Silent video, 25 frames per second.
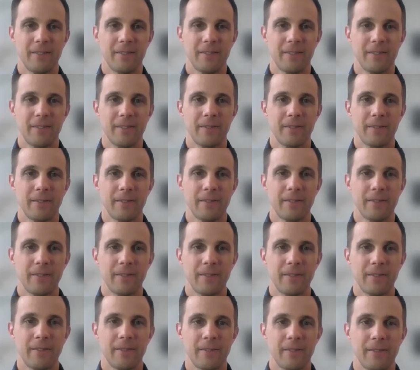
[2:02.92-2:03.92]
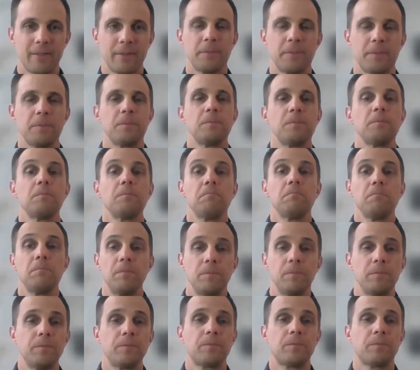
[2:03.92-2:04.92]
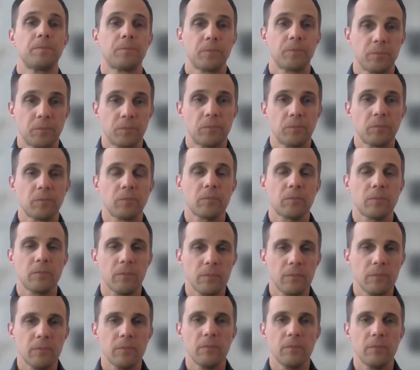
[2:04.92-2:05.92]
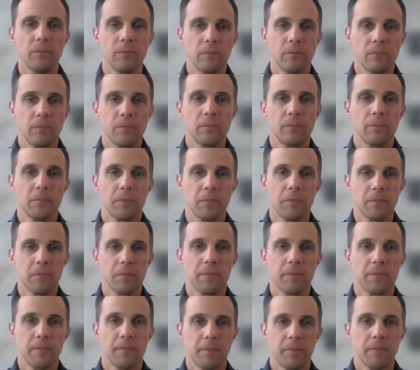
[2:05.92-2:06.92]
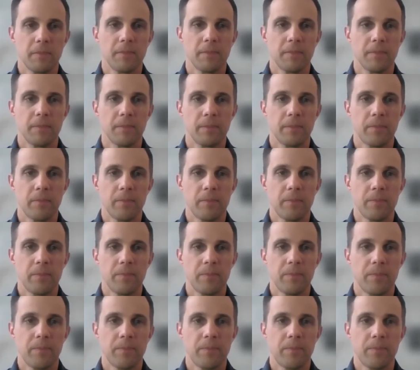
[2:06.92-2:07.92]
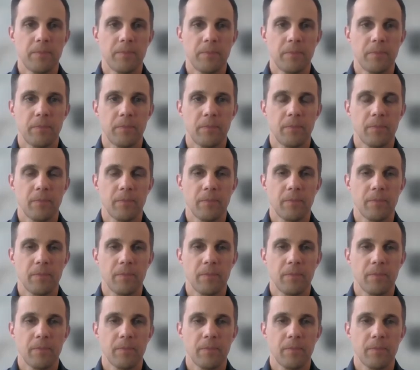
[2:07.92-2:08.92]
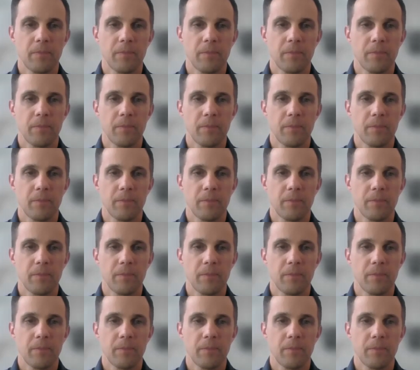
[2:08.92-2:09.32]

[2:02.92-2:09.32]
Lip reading: This person isn't speaking.